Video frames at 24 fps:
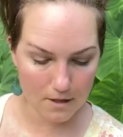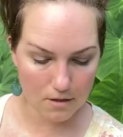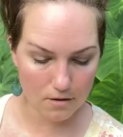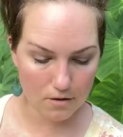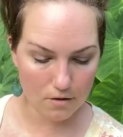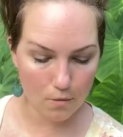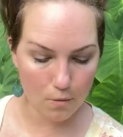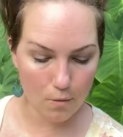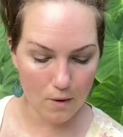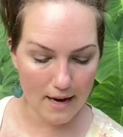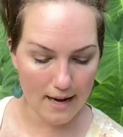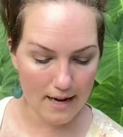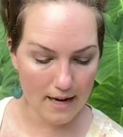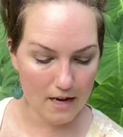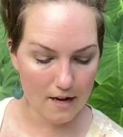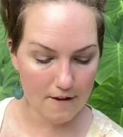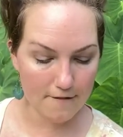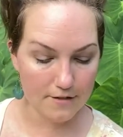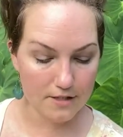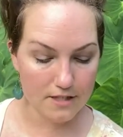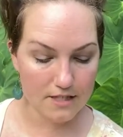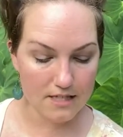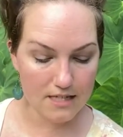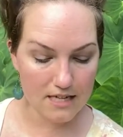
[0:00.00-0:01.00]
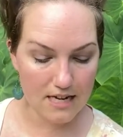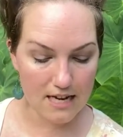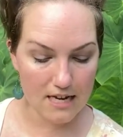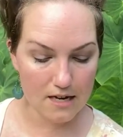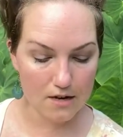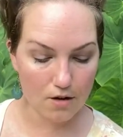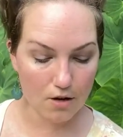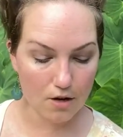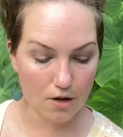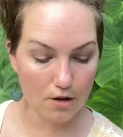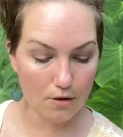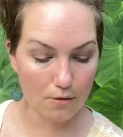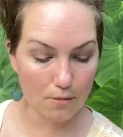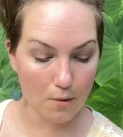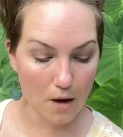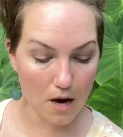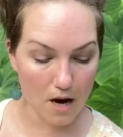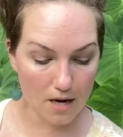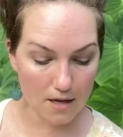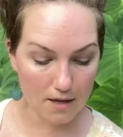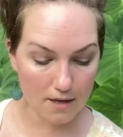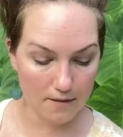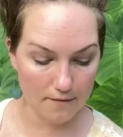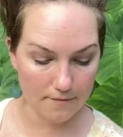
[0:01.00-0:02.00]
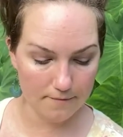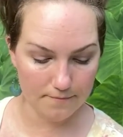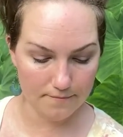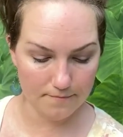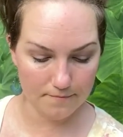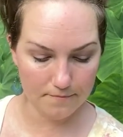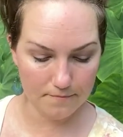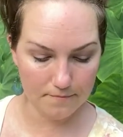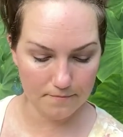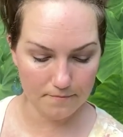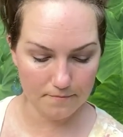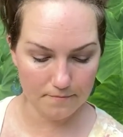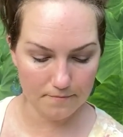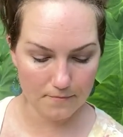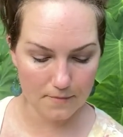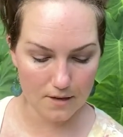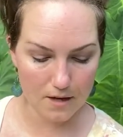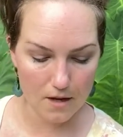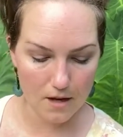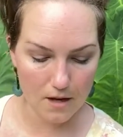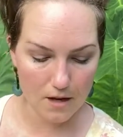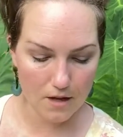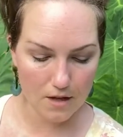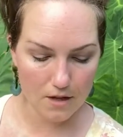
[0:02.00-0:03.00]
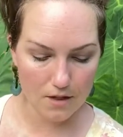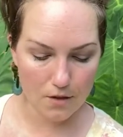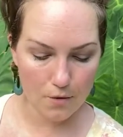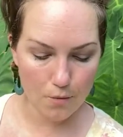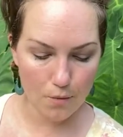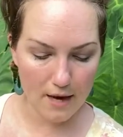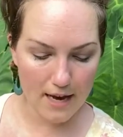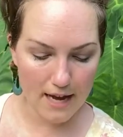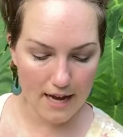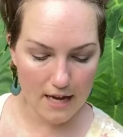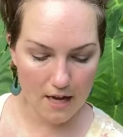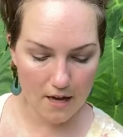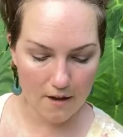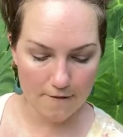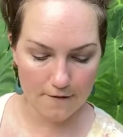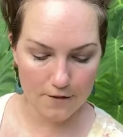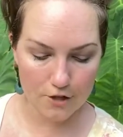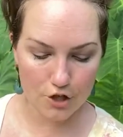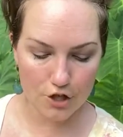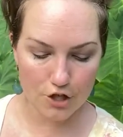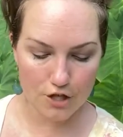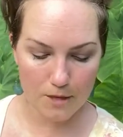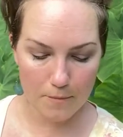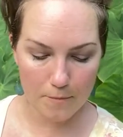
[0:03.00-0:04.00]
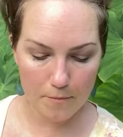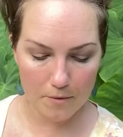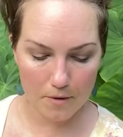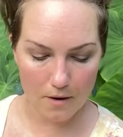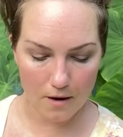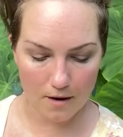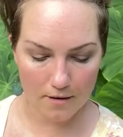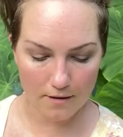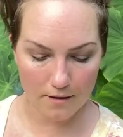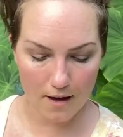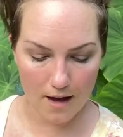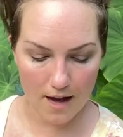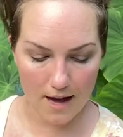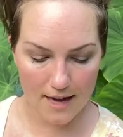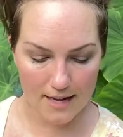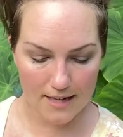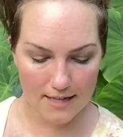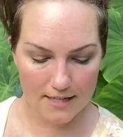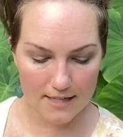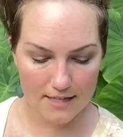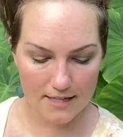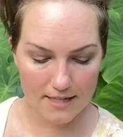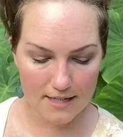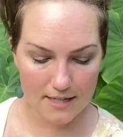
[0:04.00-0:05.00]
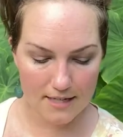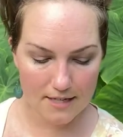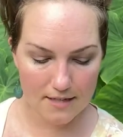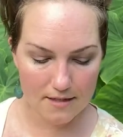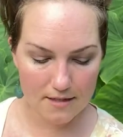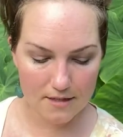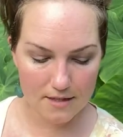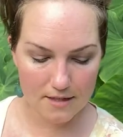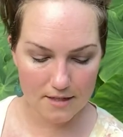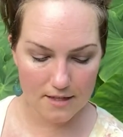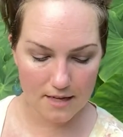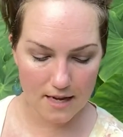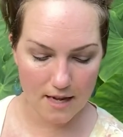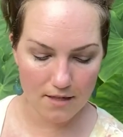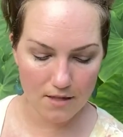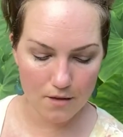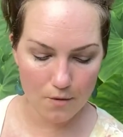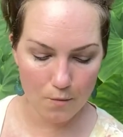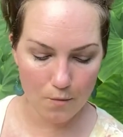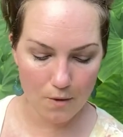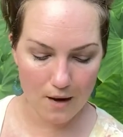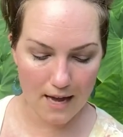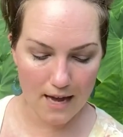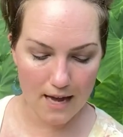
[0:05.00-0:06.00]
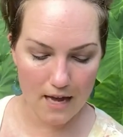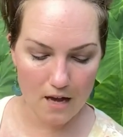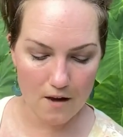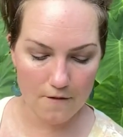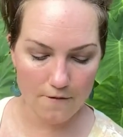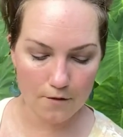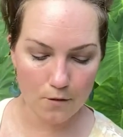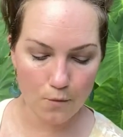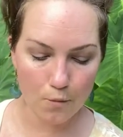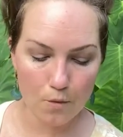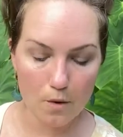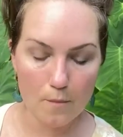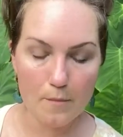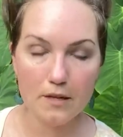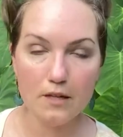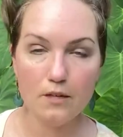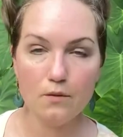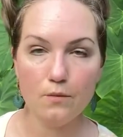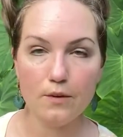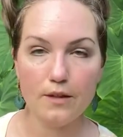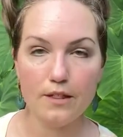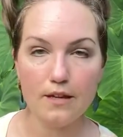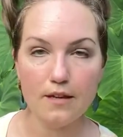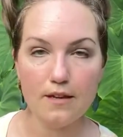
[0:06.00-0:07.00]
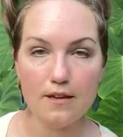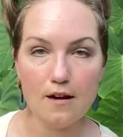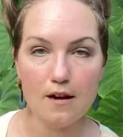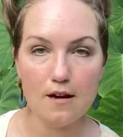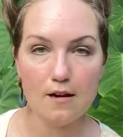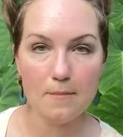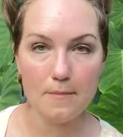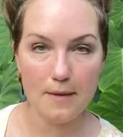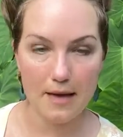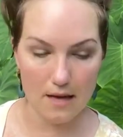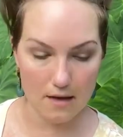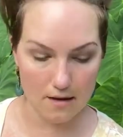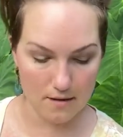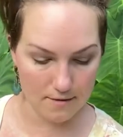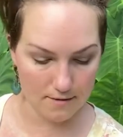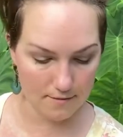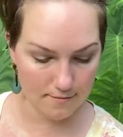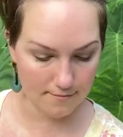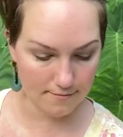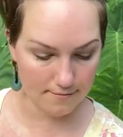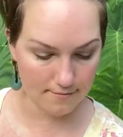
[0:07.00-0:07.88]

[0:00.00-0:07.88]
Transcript: The way of a snake on a rock. The way of a ship on the high seas and the way of a woman with a young man.